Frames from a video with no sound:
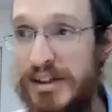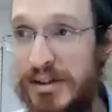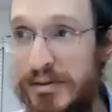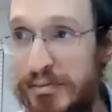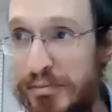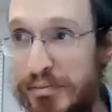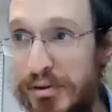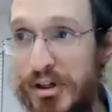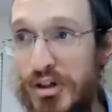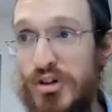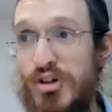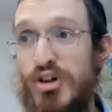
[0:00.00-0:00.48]

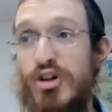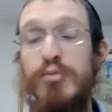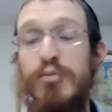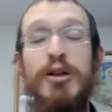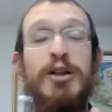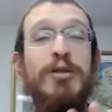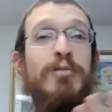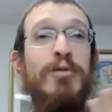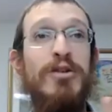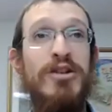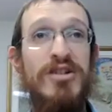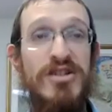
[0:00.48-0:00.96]
Put a
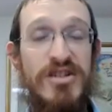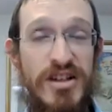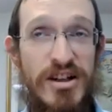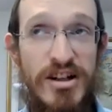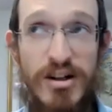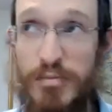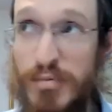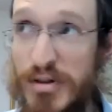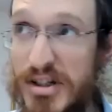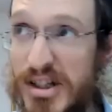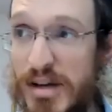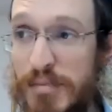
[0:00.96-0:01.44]
chumash, put a
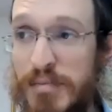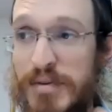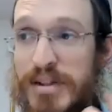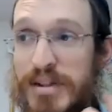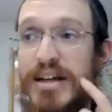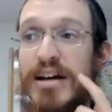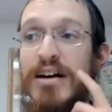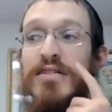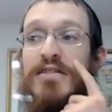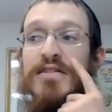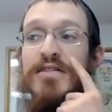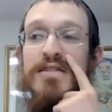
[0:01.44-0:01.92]
siddur, put something
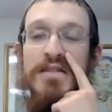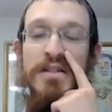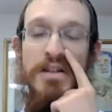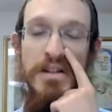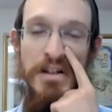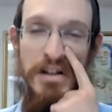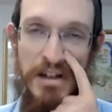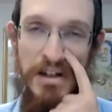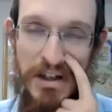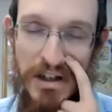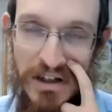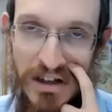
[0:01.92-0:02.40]
else.
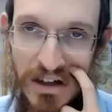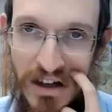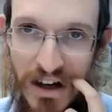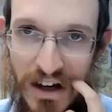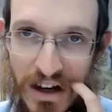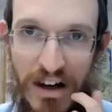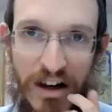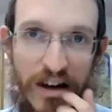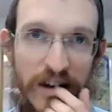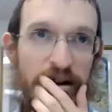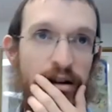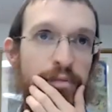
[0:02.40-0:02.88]

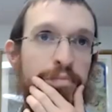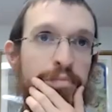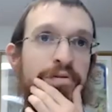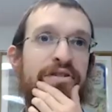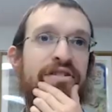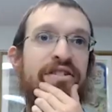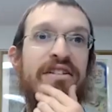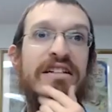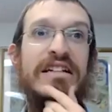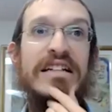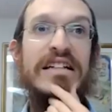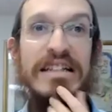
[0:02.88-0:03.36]
Number
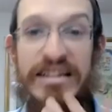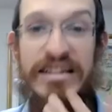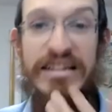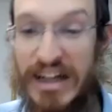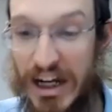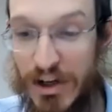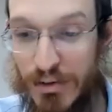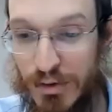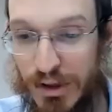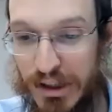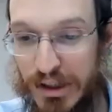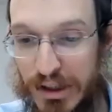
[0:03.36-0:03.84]
C,
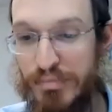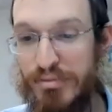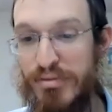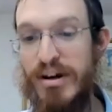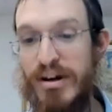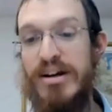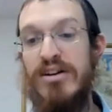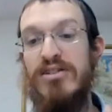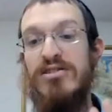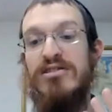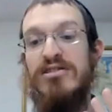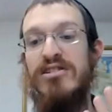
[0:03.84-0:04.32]
generally
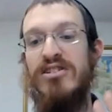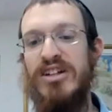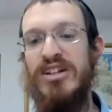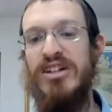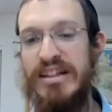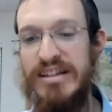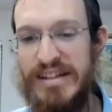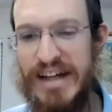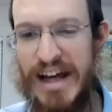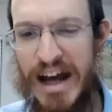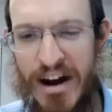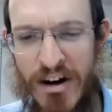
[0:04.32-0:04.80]
prayers
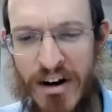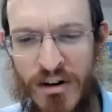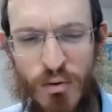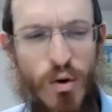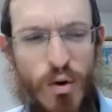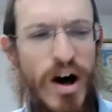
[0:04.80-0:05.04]
looking down.